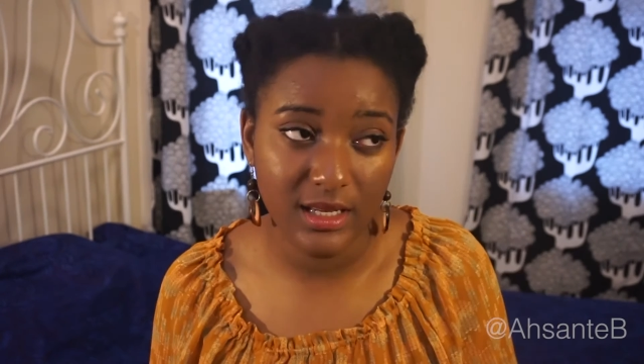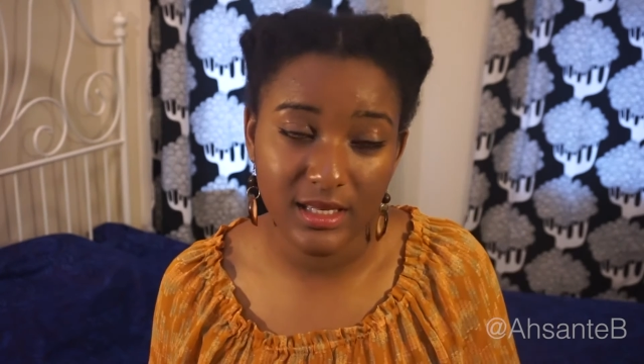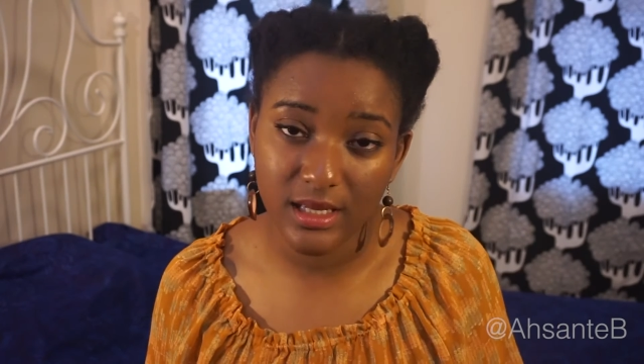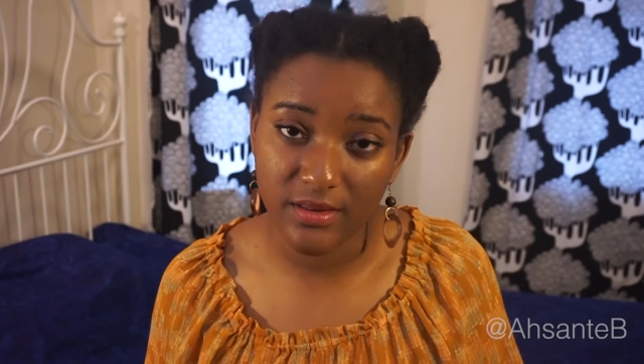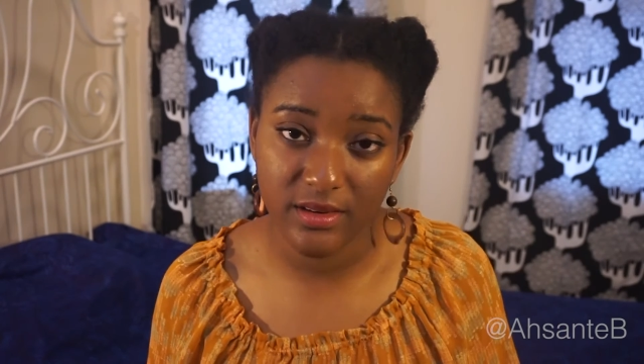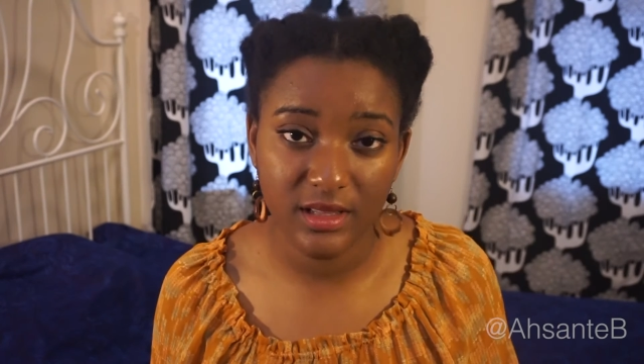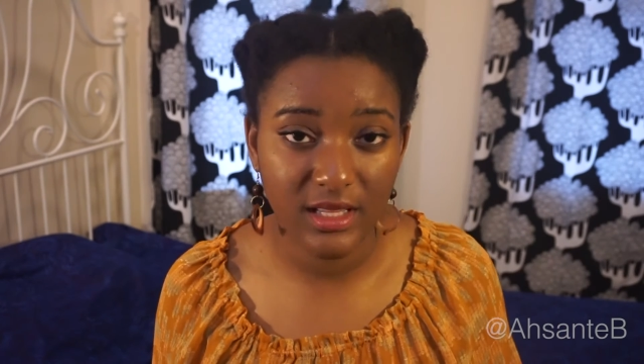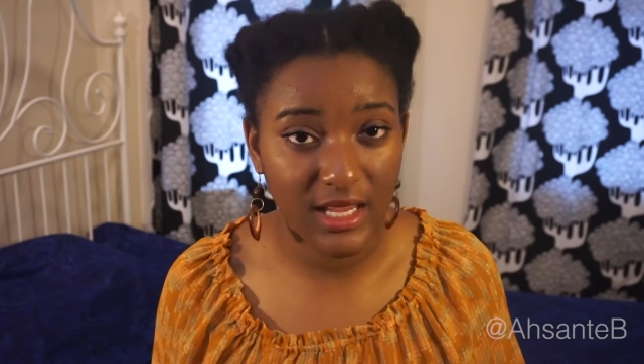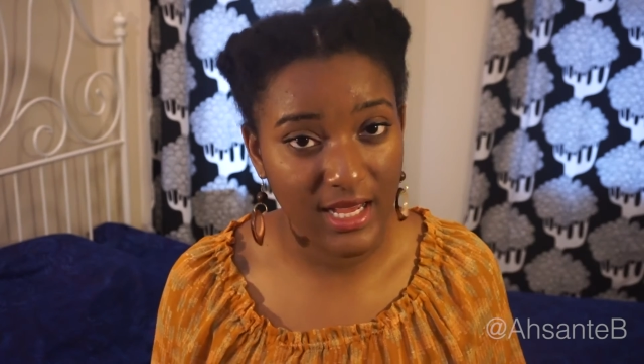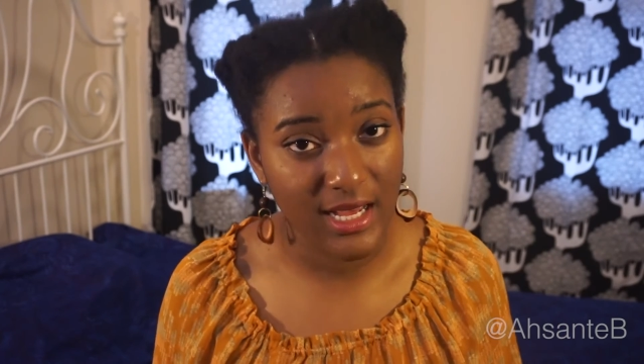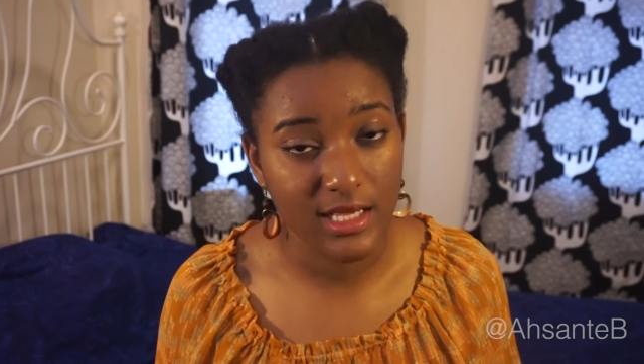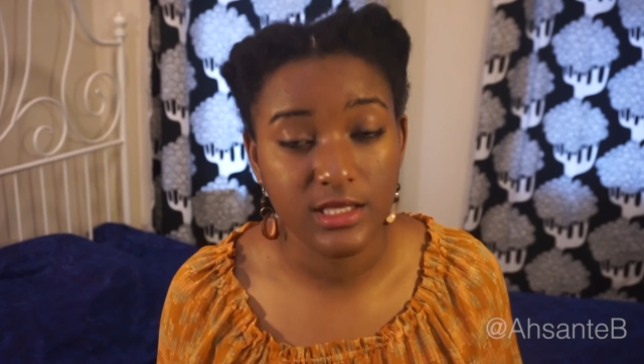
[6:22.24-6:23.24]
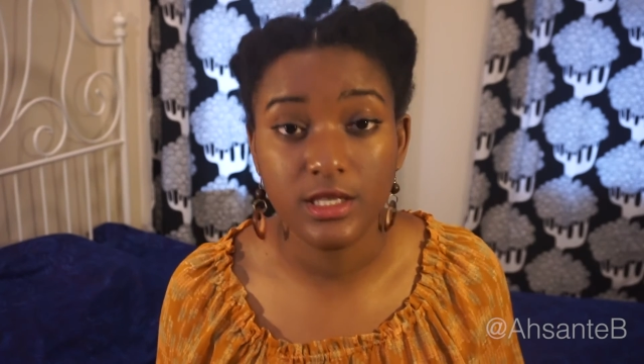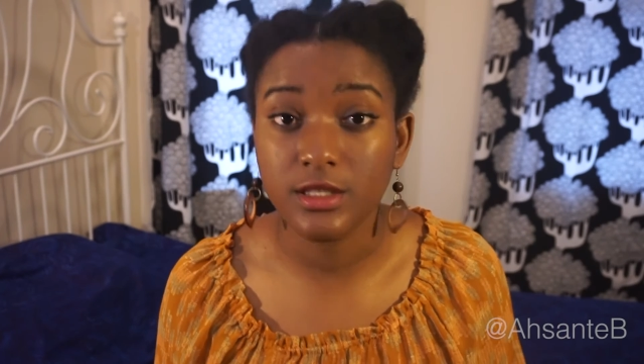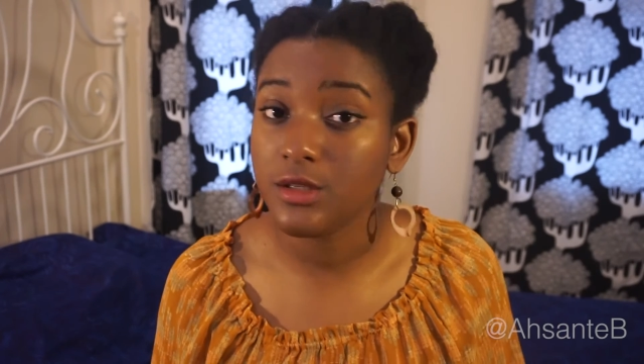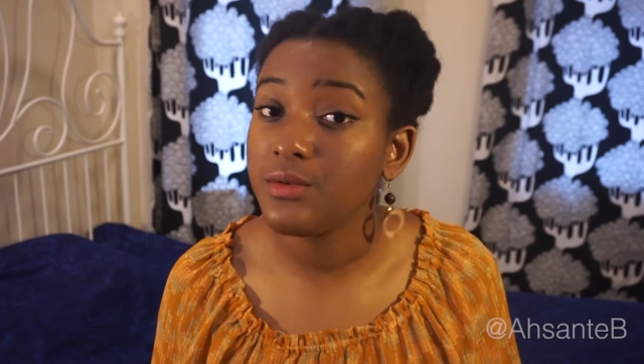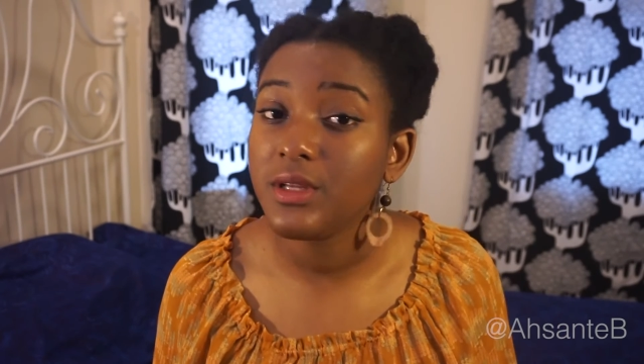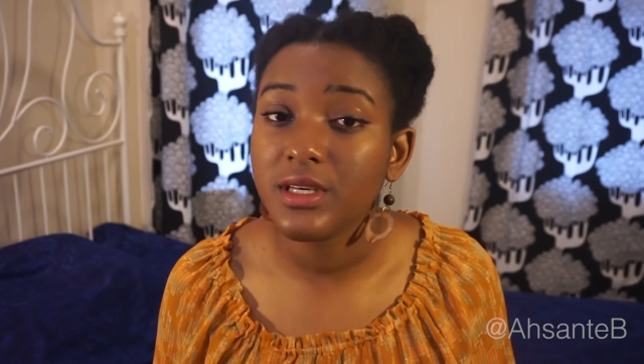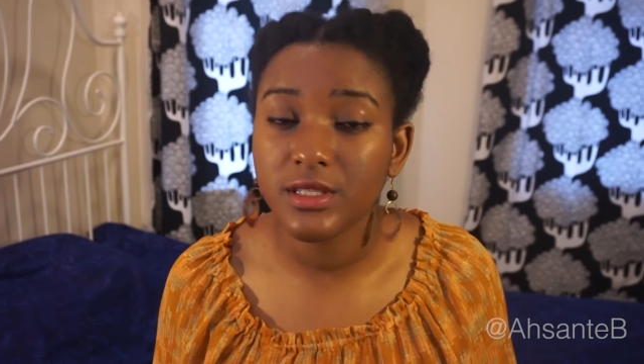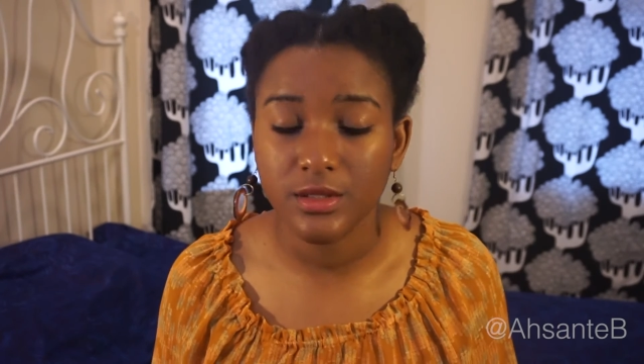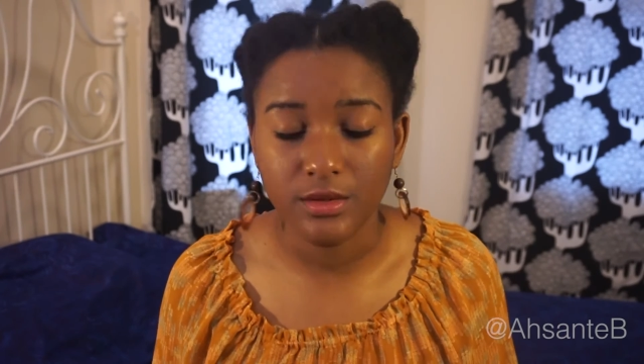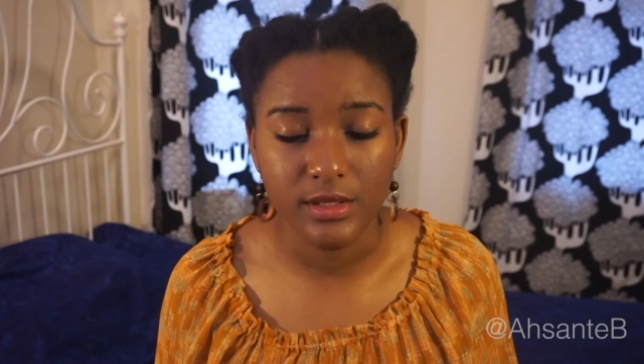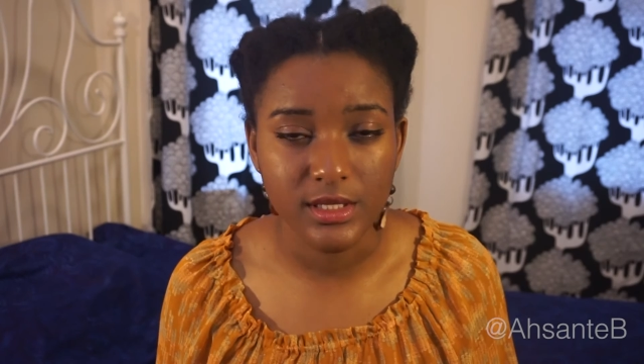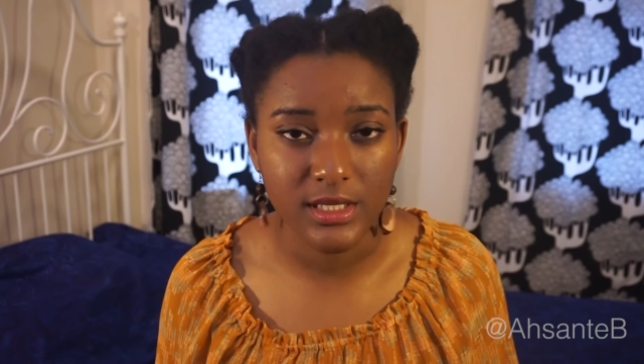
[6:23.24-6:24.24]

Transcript: he definitely has a unique story to